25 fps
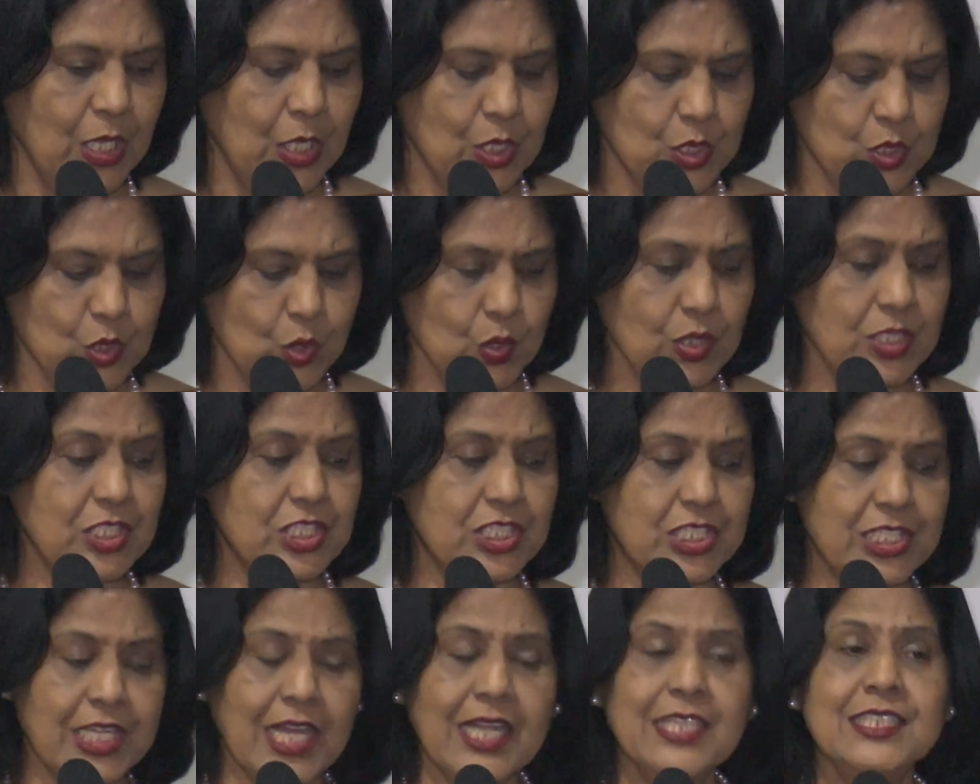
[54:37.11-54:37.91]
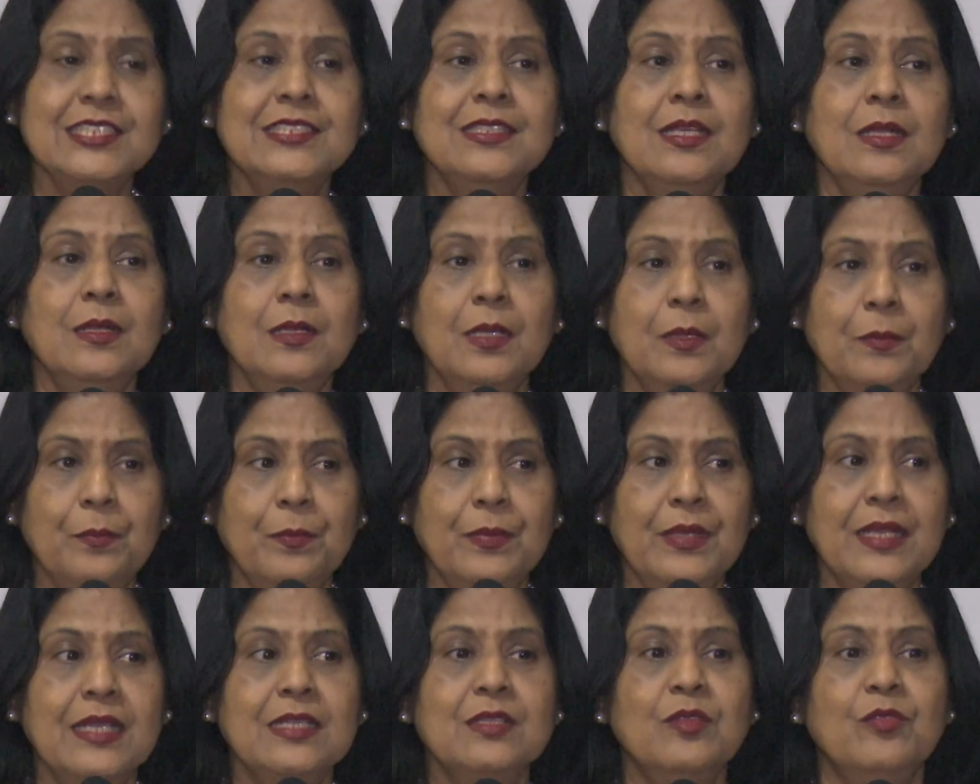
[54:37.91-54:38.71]
So judge the
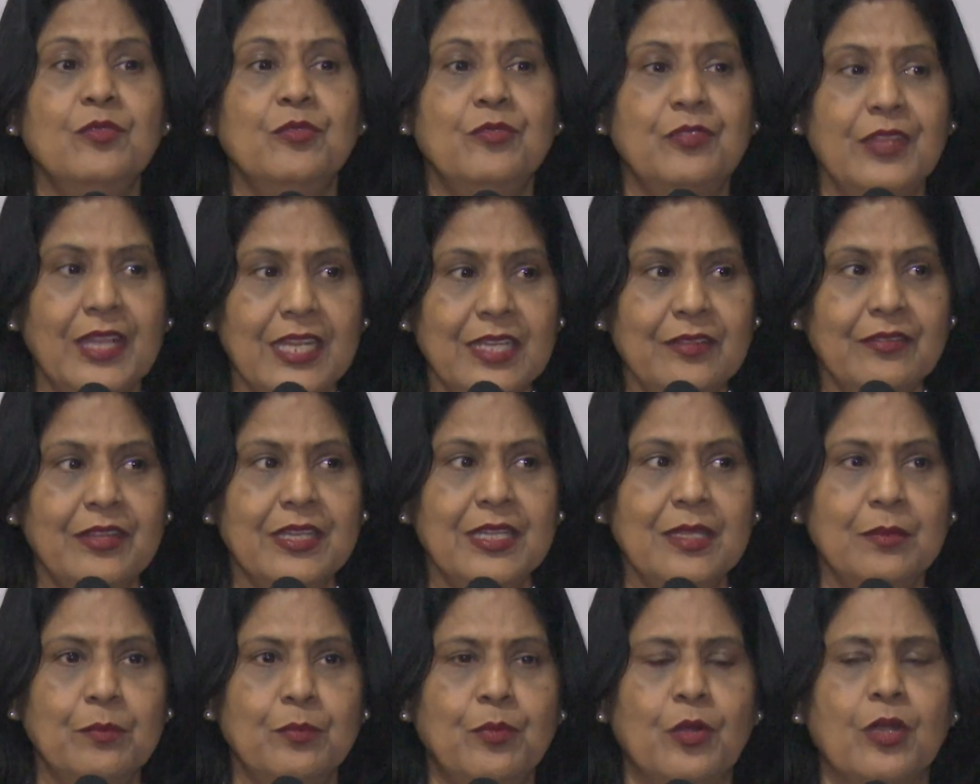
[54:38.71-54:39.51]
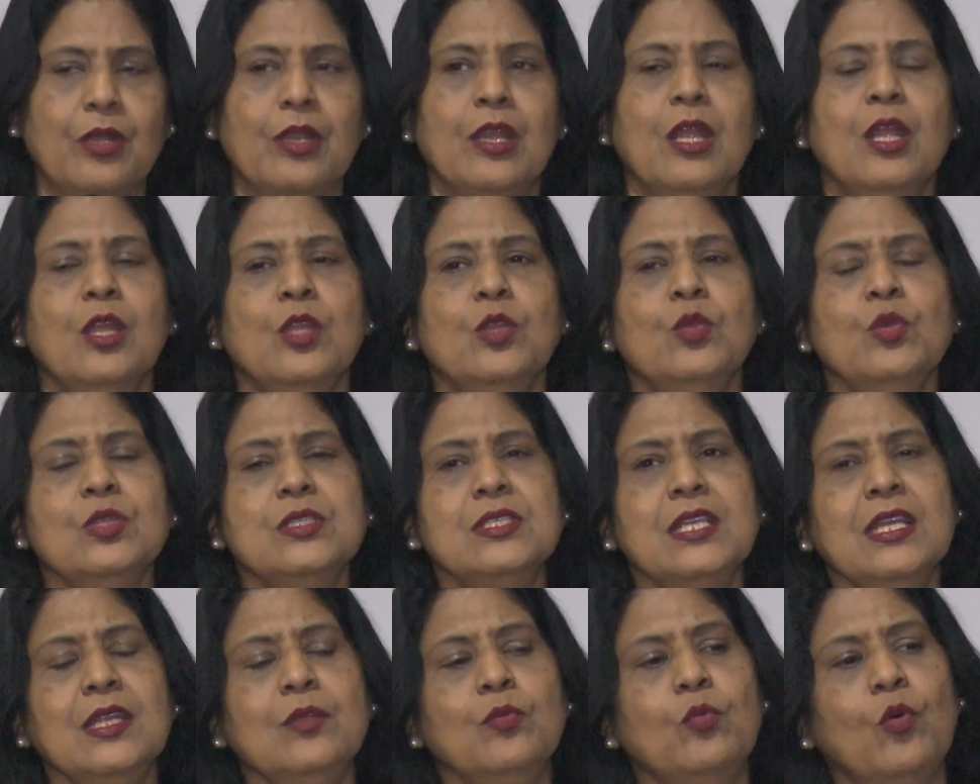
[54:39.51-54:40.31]
lip length, very, very important. You
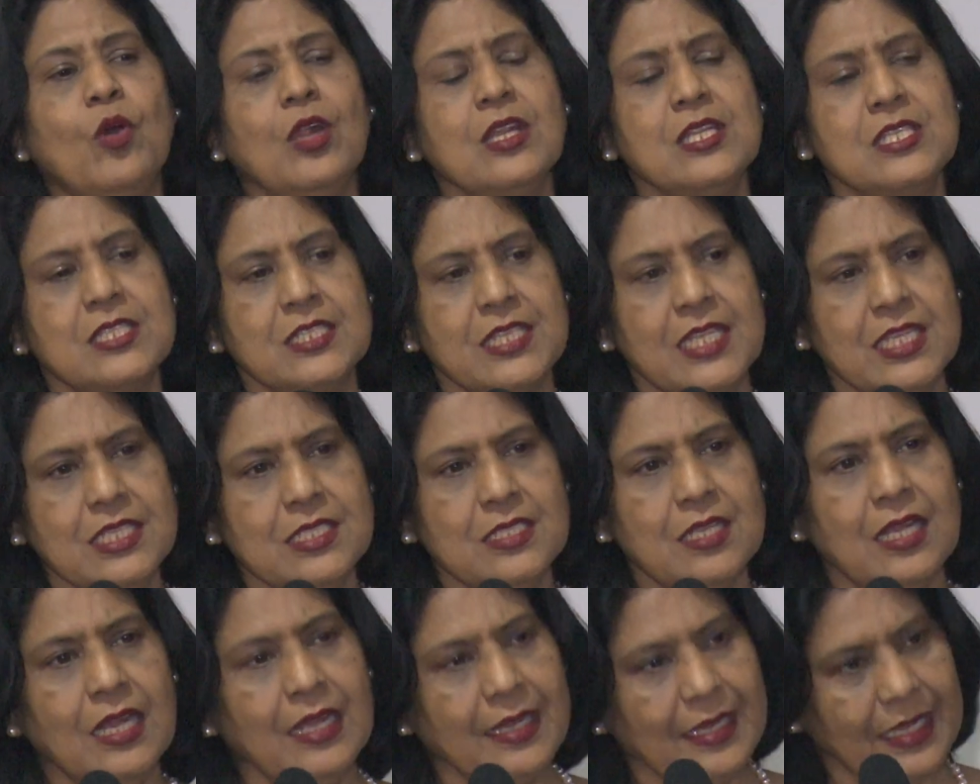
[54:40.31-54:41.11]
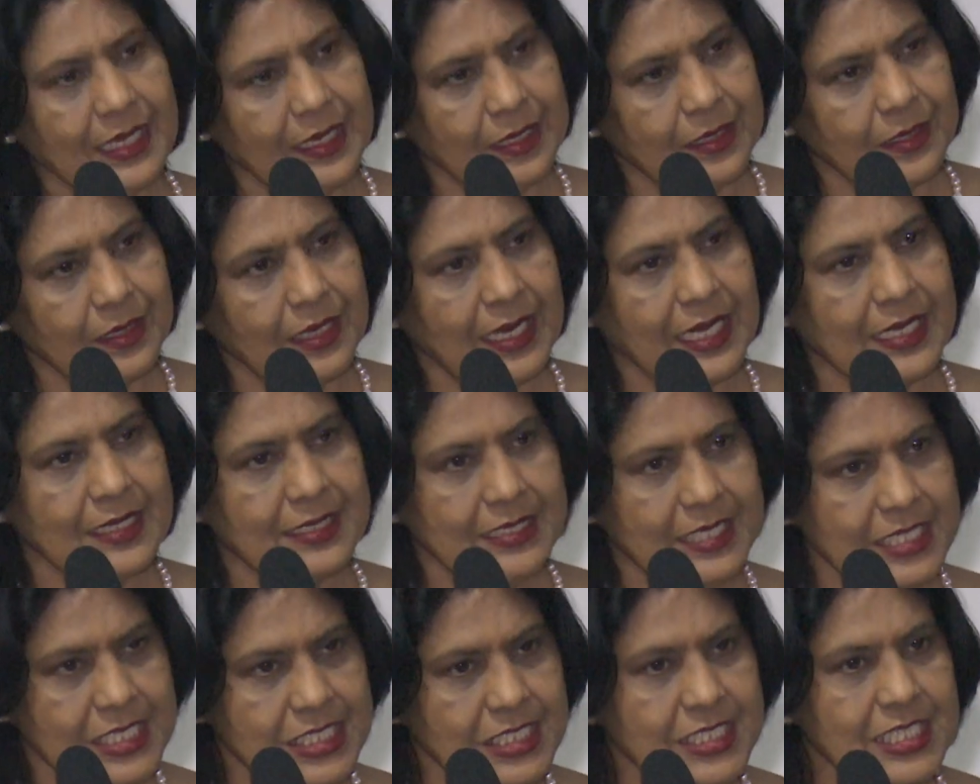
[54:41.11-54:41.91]
said what stage? Again,
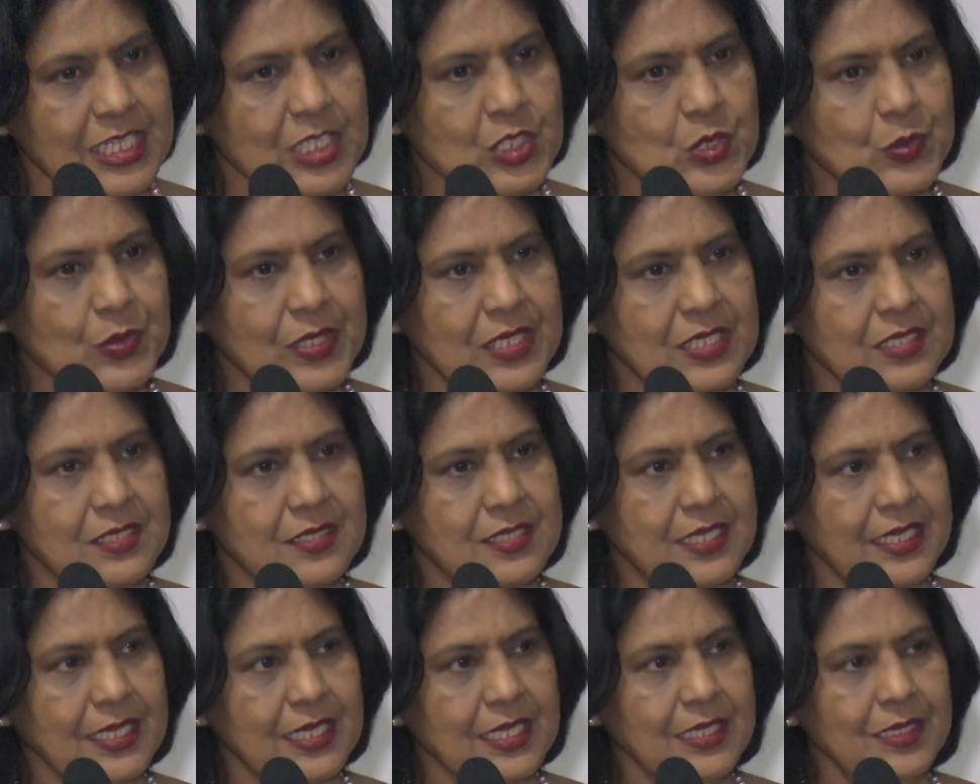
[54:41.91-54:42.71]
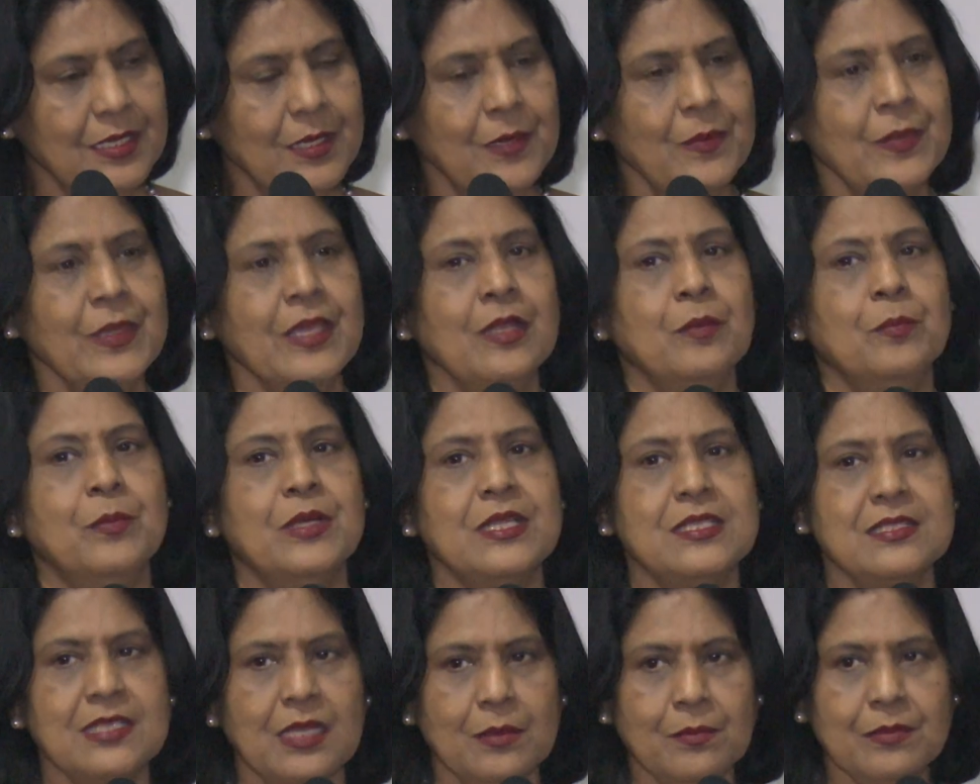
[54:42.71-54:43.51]
at this stage you can check it,
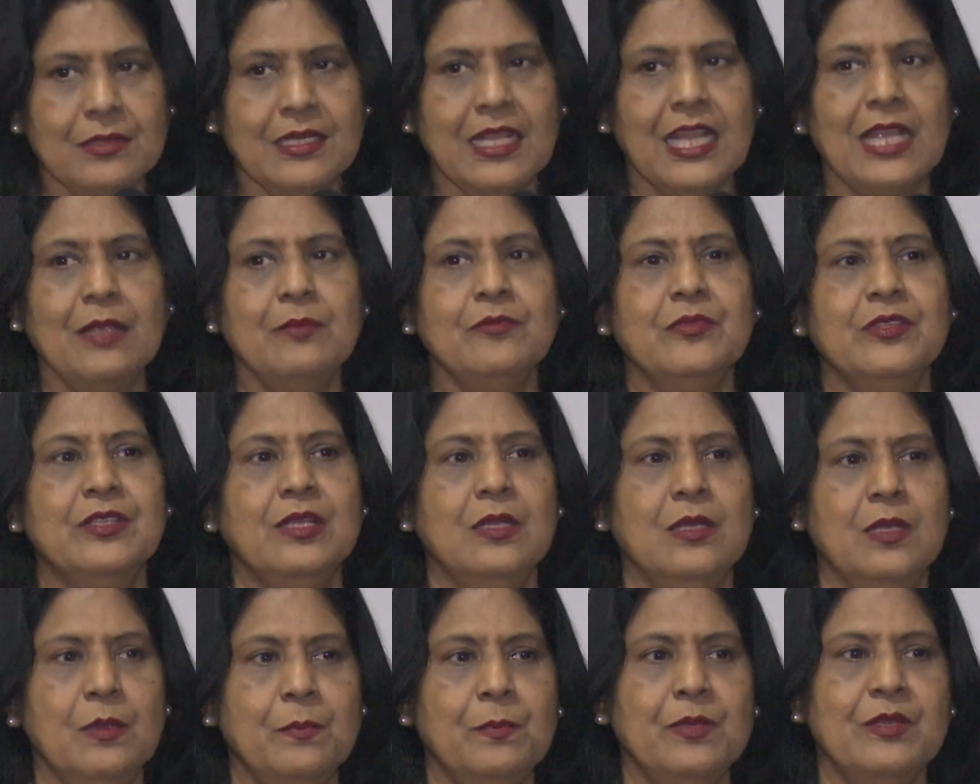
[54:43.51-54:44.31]
but sometimes when the